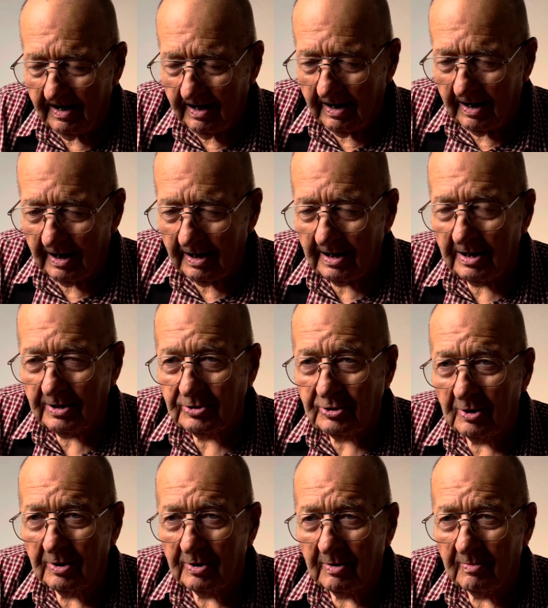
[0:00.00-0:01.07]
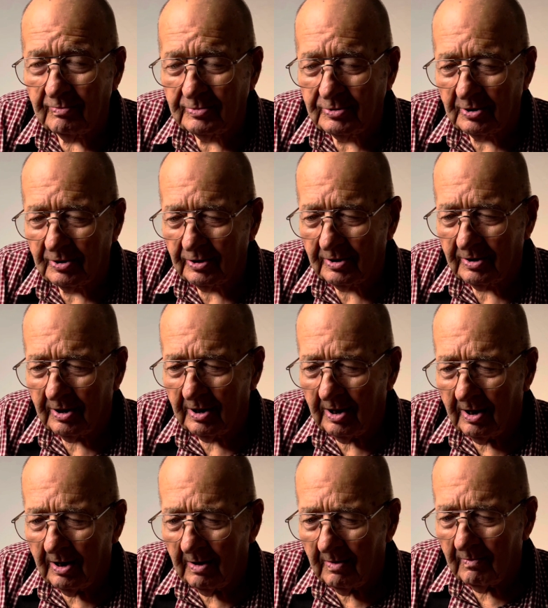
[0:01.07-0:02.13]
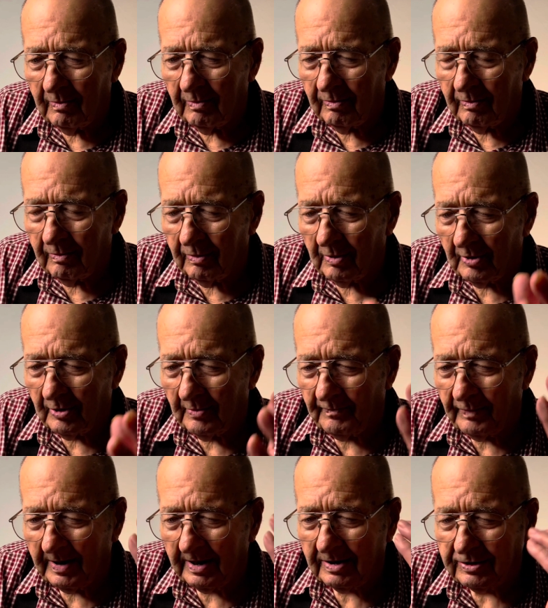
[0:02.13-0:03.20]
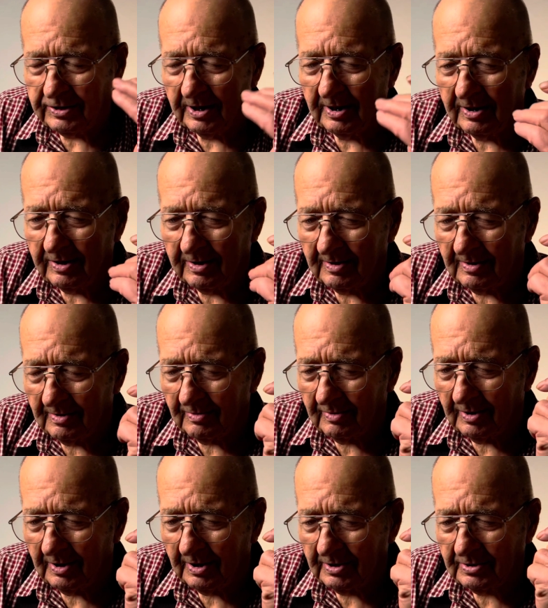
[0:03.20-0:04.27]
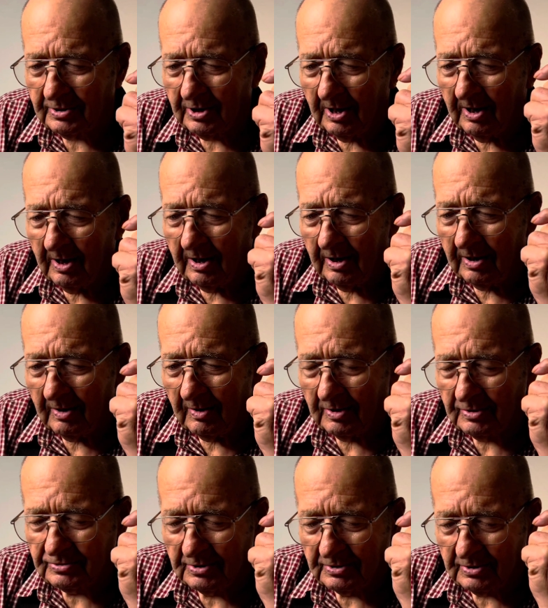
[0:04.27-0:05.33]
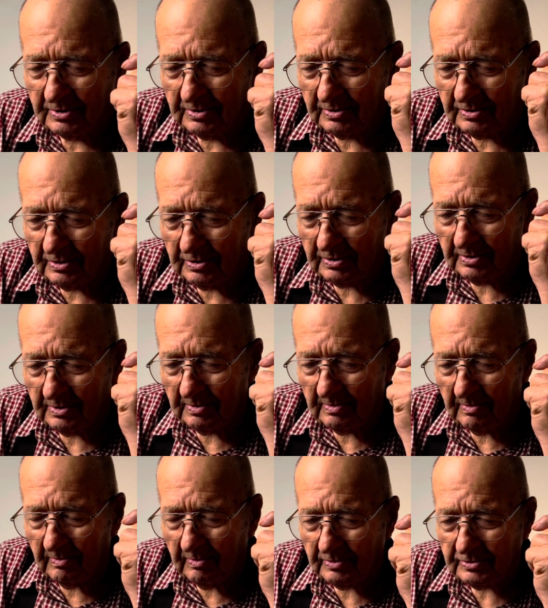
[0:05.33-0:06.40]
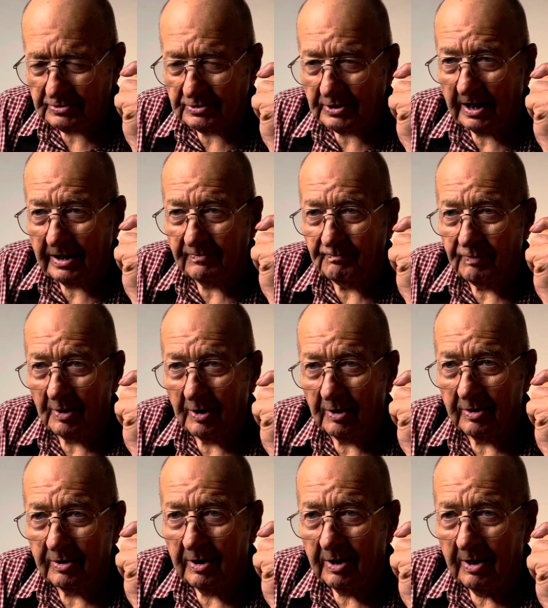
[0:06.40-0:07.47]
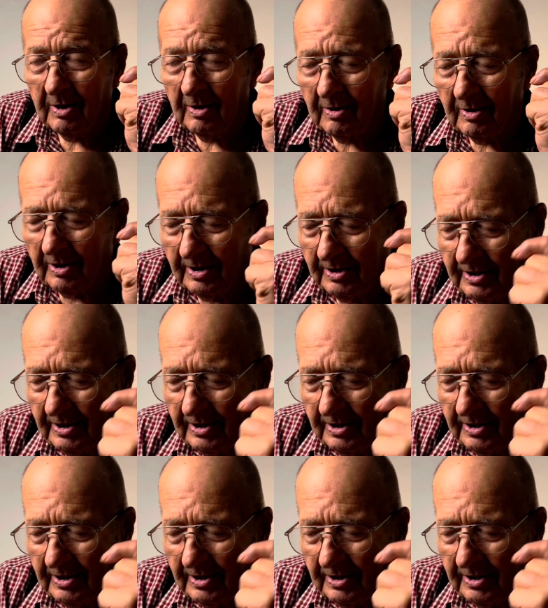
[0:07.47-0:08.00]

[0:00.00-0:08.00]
and I took them to where the picnic was. It was a state park in